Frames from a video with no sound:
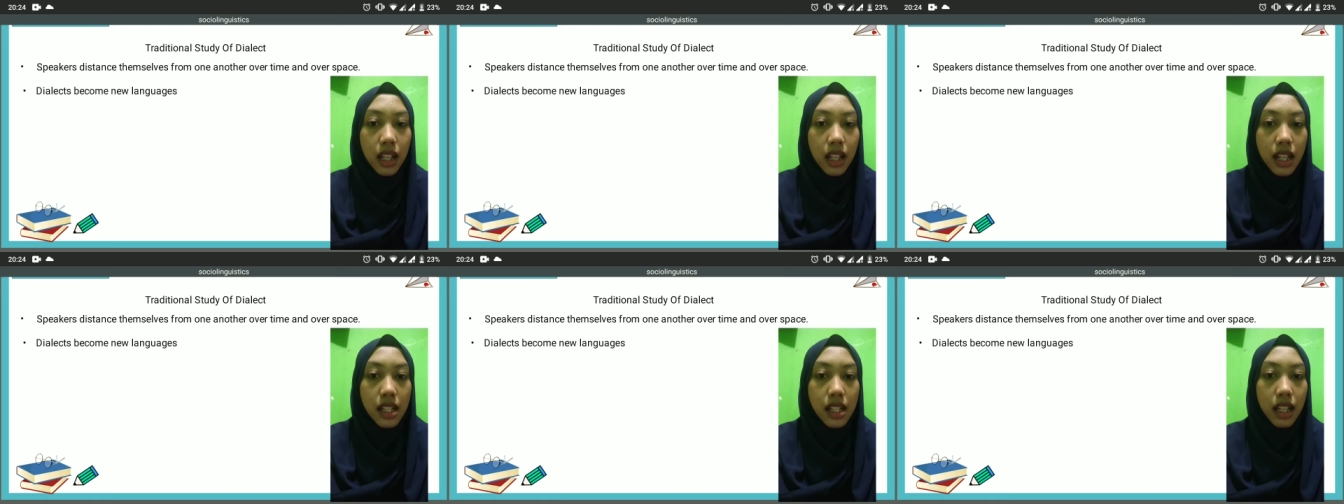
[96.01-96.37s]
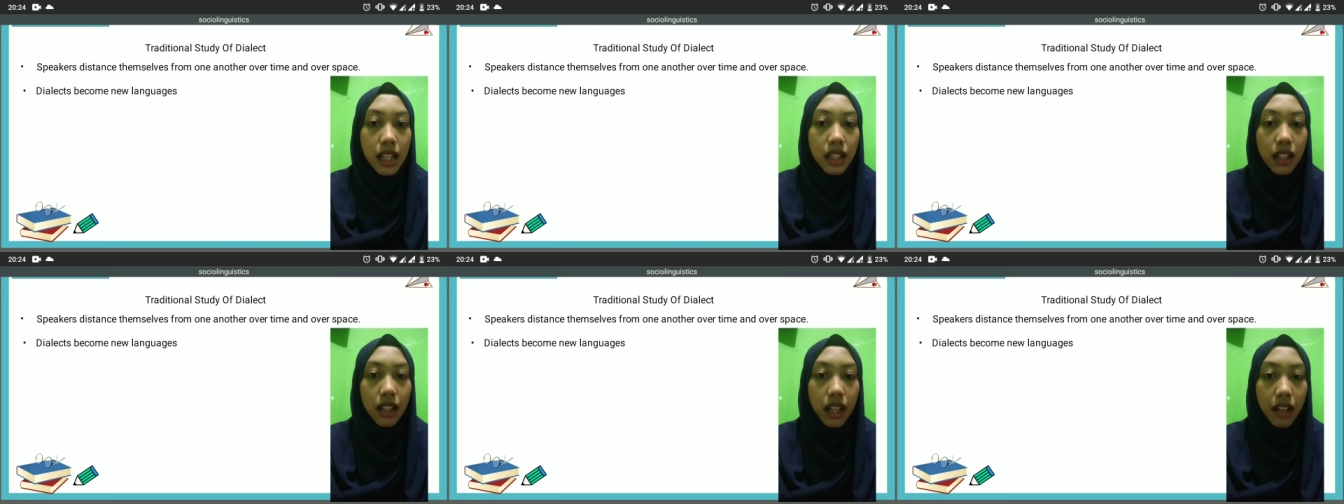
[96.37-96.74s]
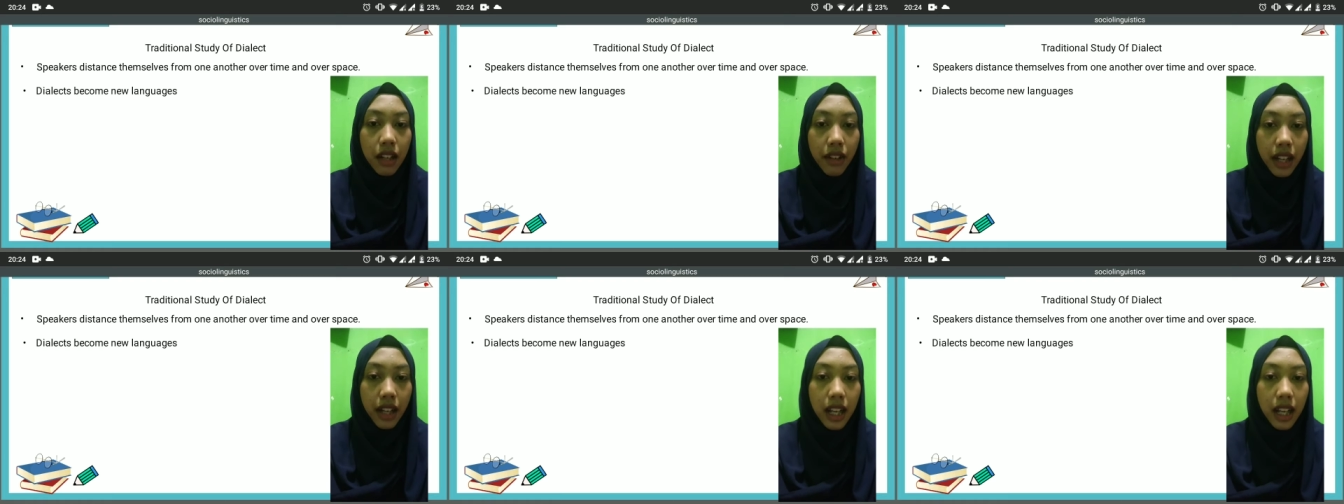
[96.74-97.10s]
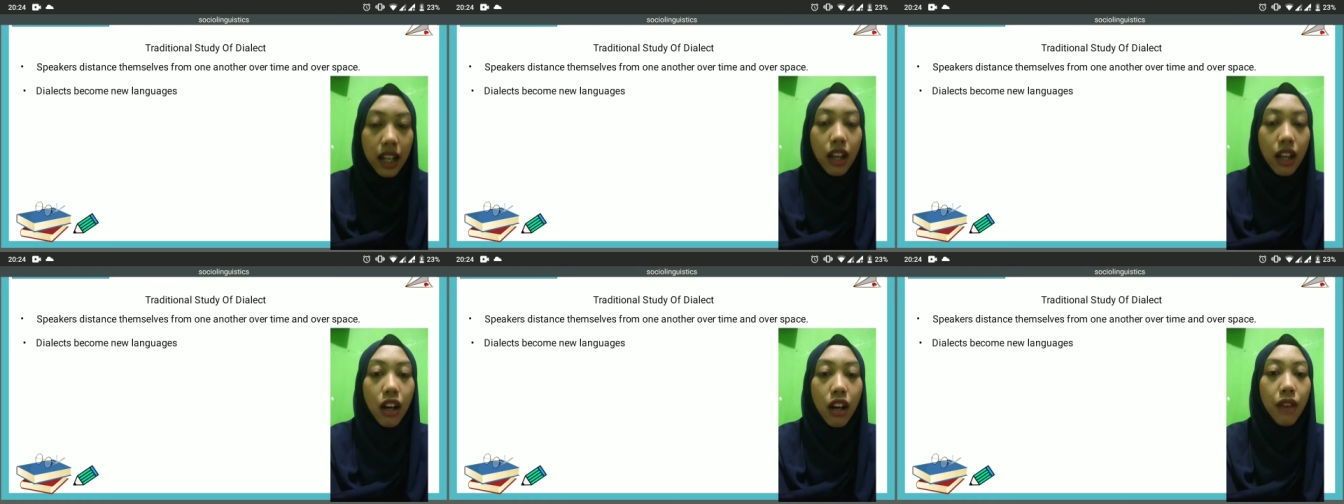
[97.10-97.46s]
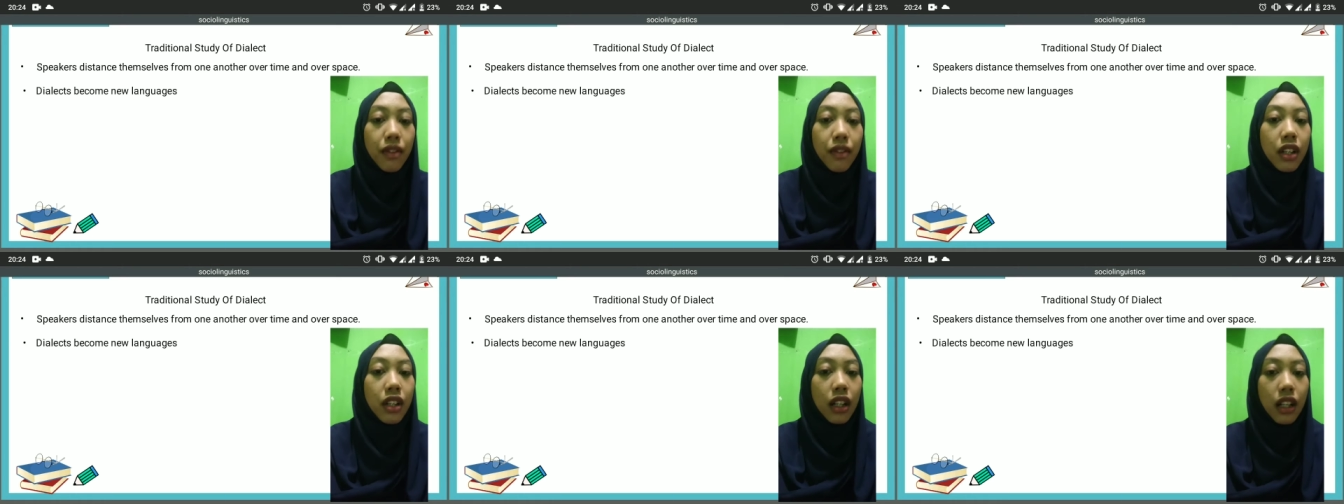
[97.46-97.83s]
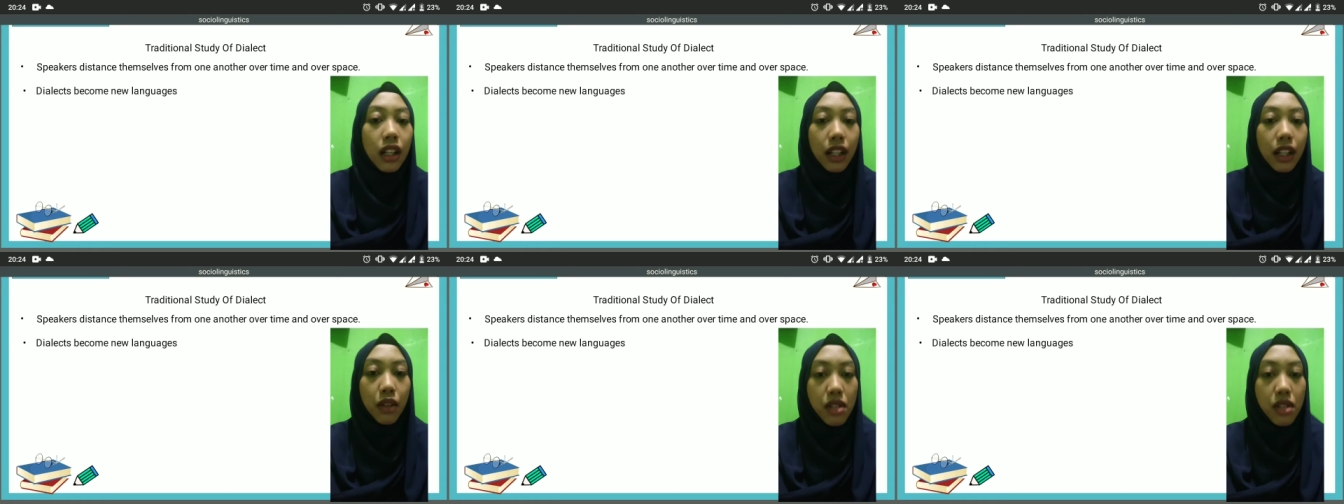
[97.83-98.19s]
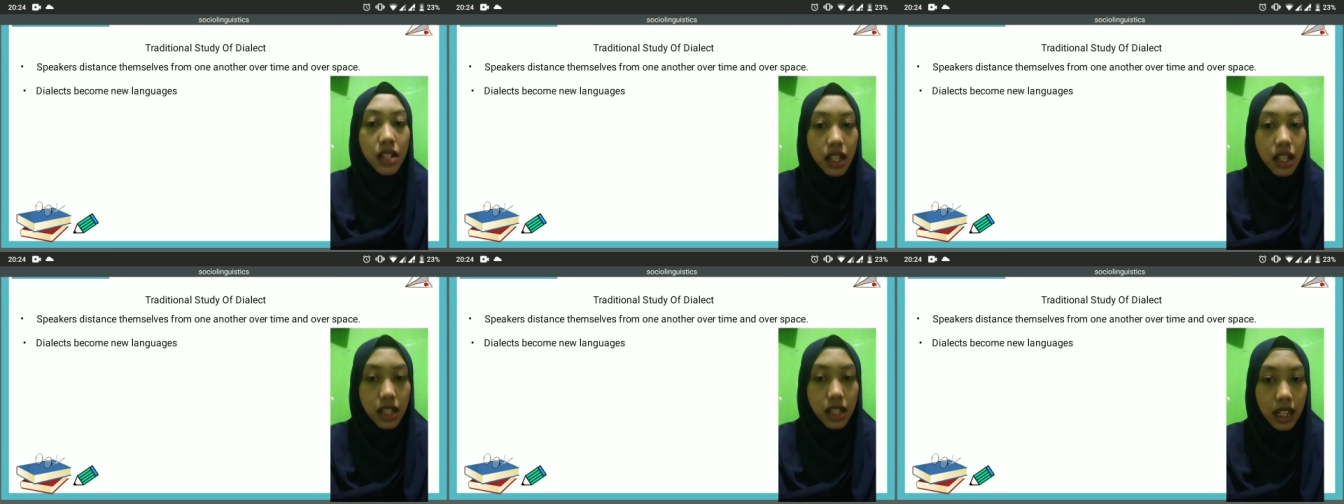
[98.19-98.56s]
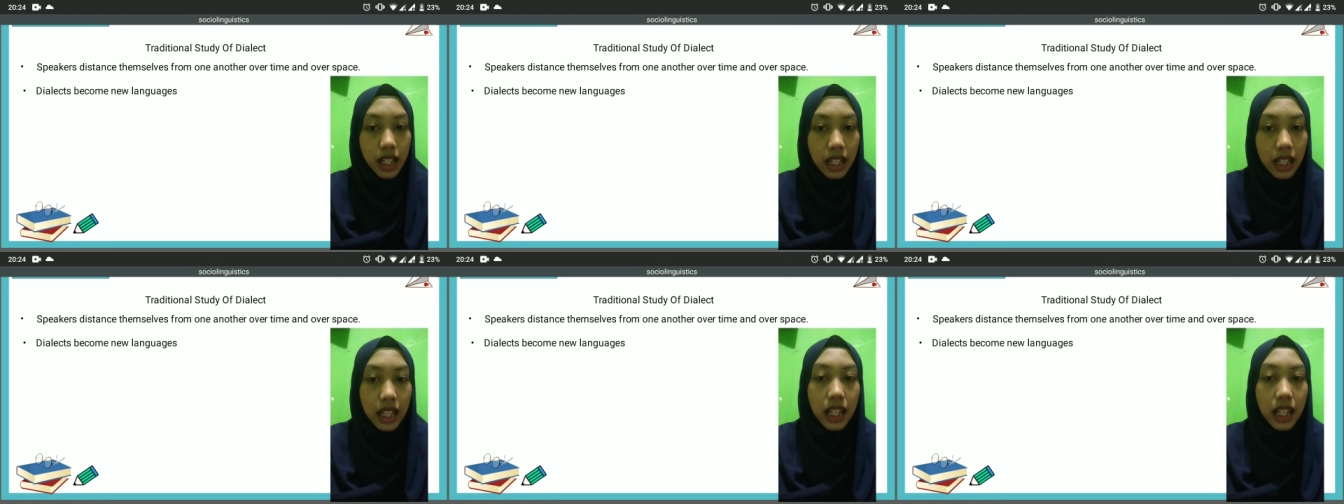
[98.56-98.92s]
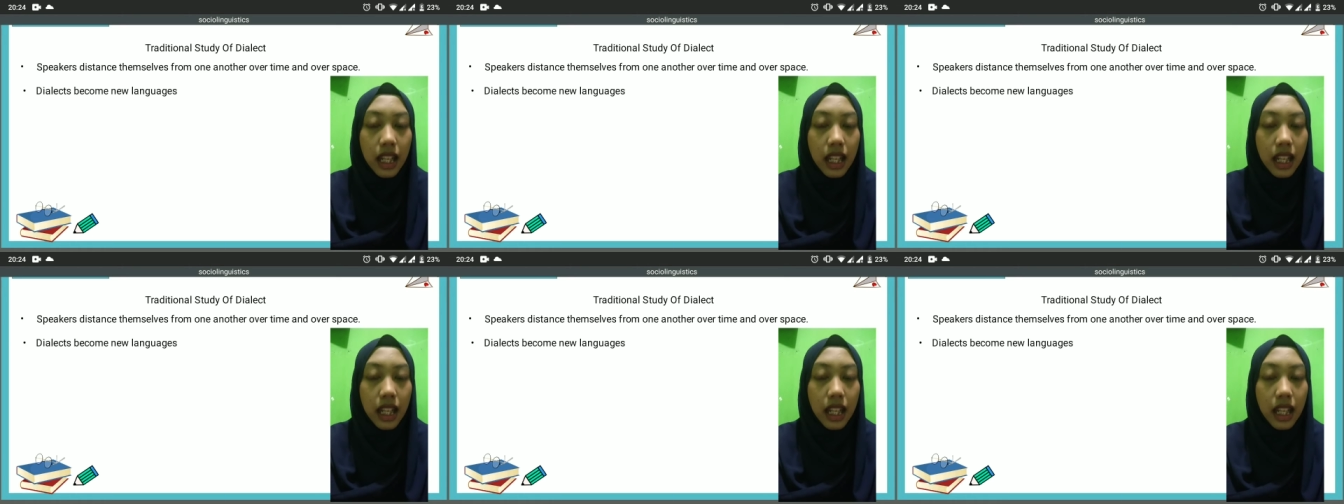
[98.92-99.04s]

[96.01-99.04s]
as in the area of the linguistic study,